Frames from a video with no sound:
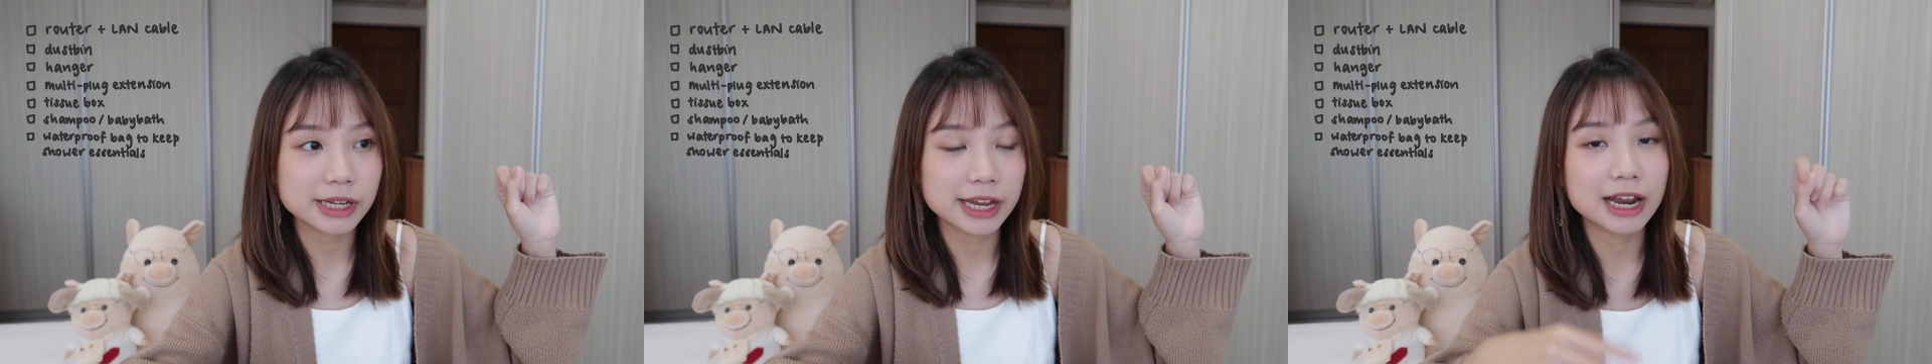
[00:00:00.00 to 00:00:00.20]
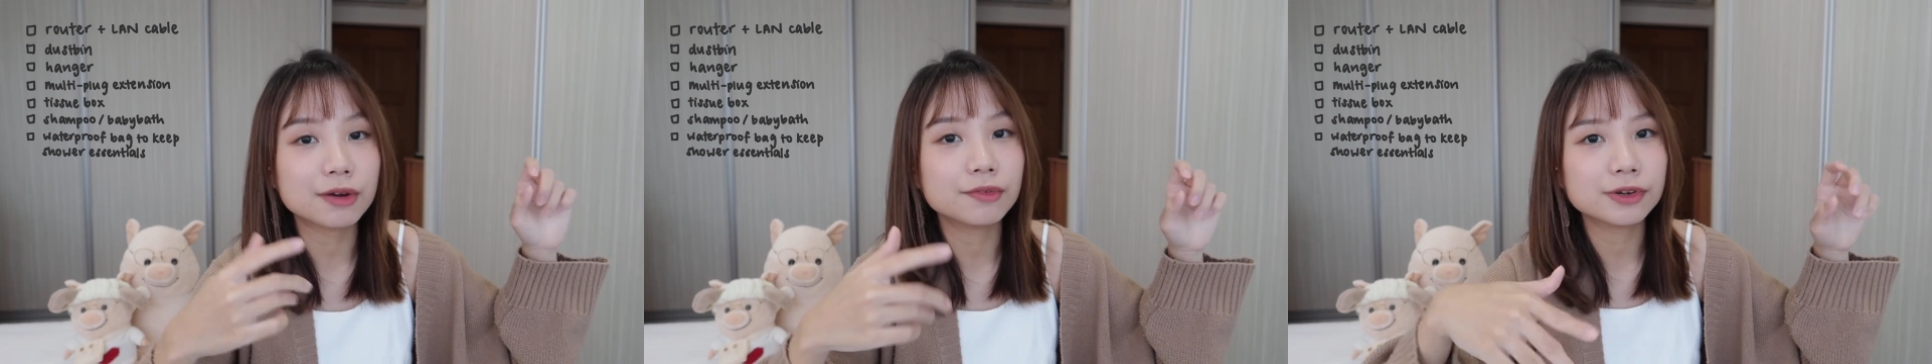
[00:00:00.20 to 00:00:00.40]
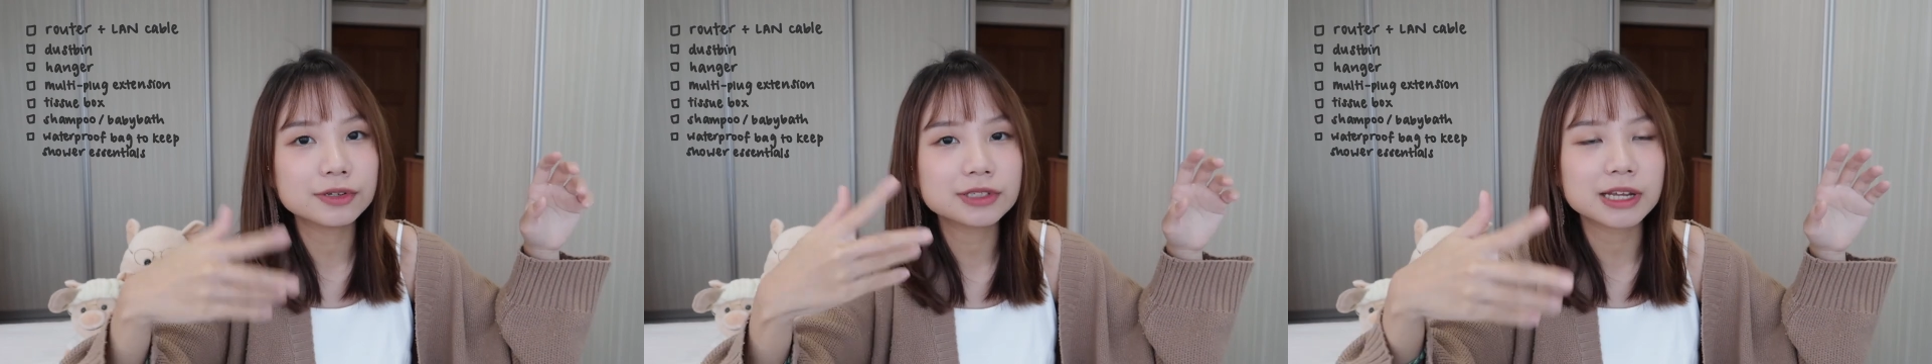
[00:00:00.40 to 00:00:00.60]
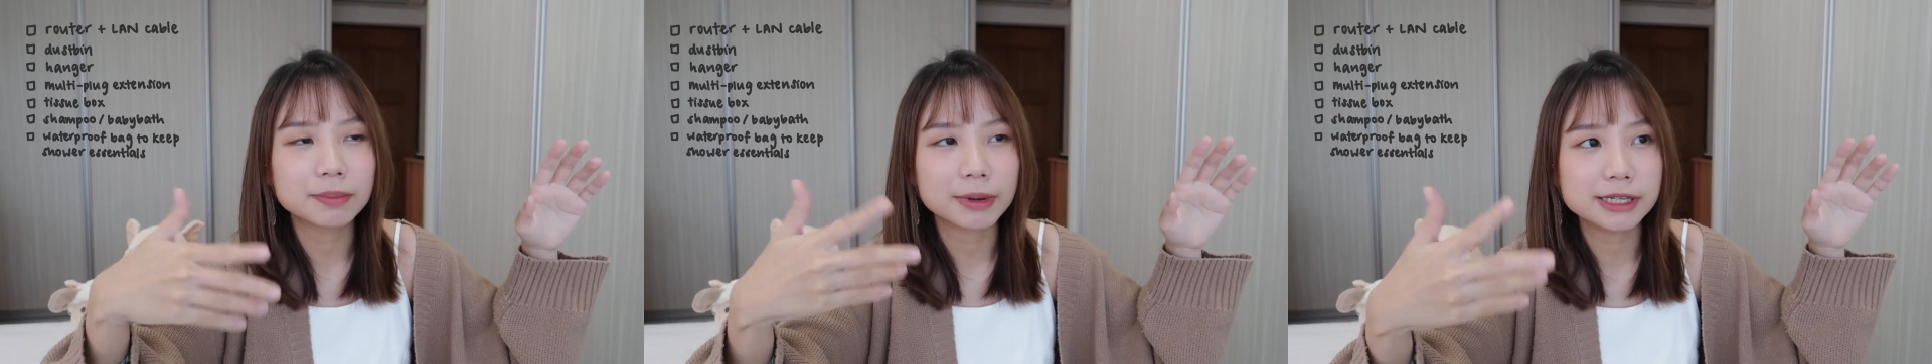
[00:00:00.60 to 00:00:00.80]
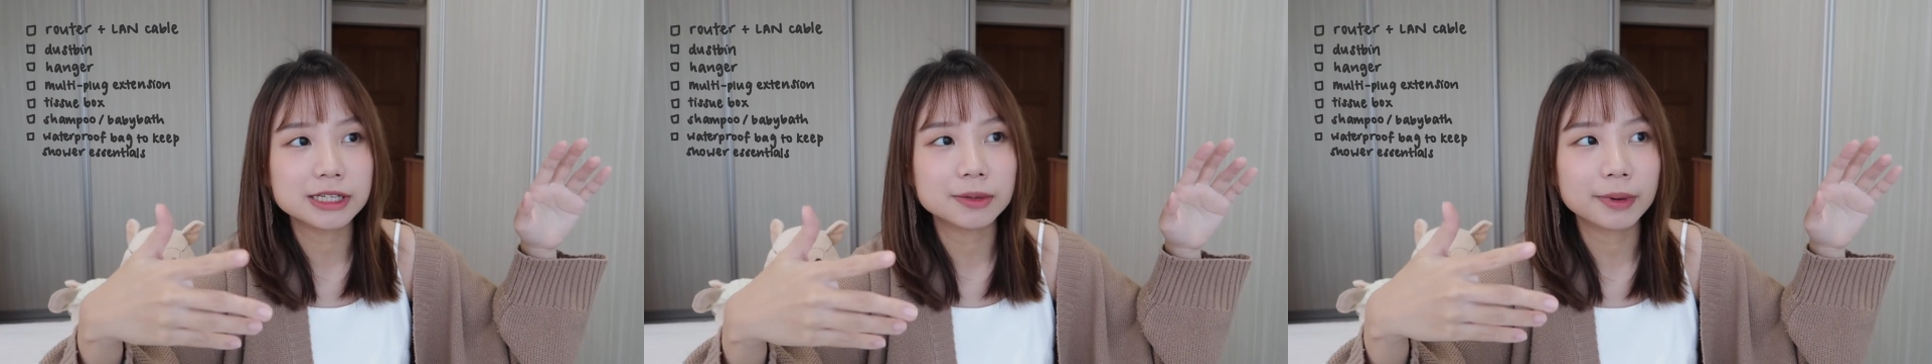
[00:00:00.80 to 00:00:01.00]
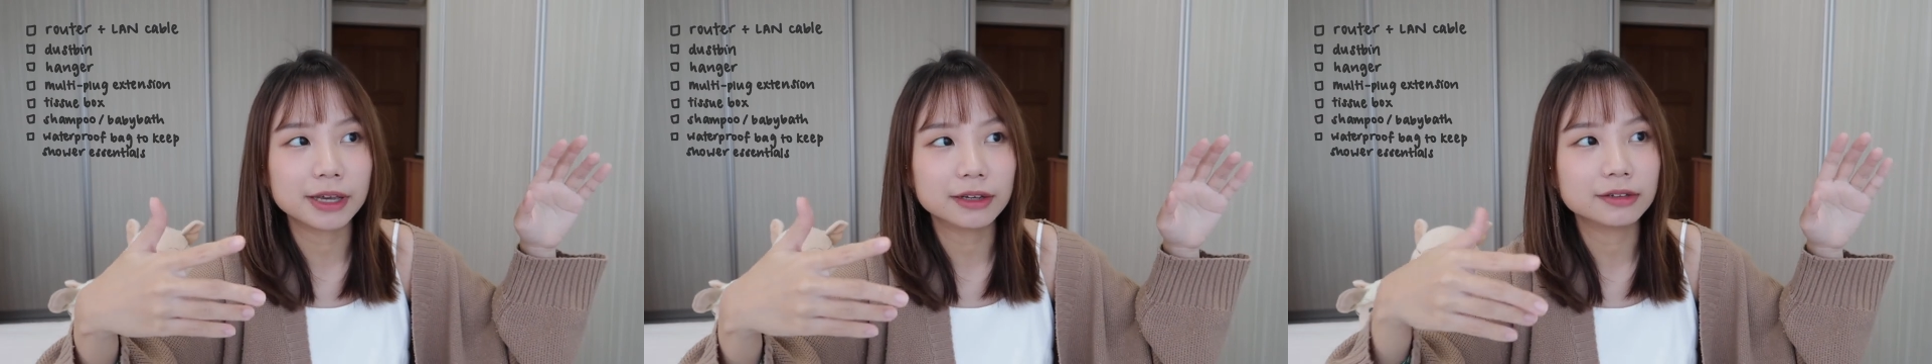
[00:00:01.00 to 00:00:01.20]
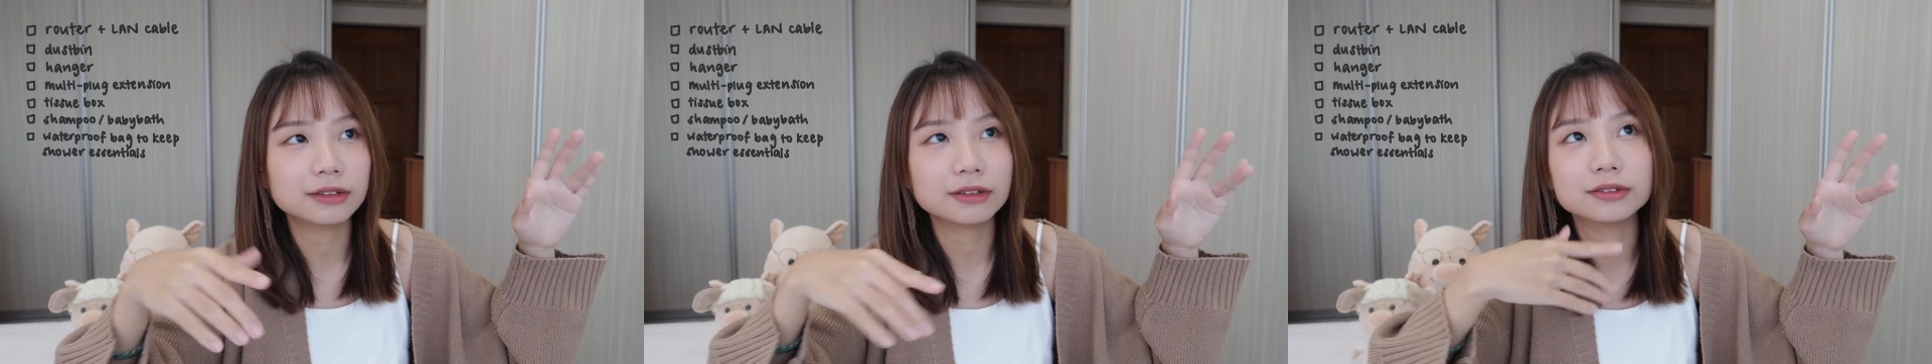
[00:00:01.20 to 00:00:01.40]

And I reuse that plastic bag